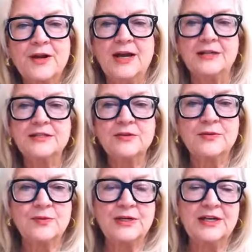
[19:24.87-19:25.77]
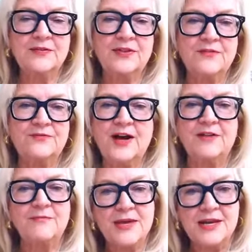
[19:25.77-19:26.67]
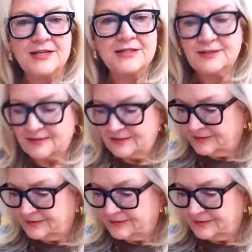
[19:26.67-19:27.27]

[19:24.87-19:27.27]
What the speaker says: Okay, so we get that 5 minutes,